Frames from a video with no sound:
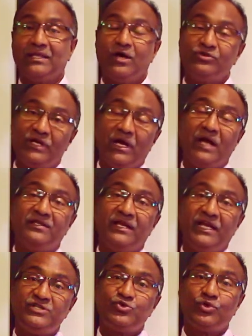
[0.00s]
Now they
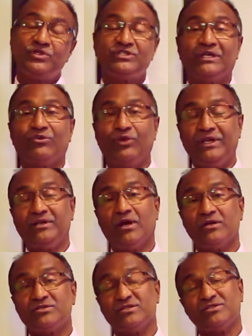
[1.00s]
got their H-1s and green
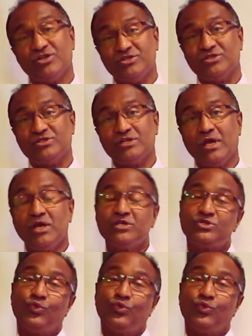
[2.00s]
cards and citizens.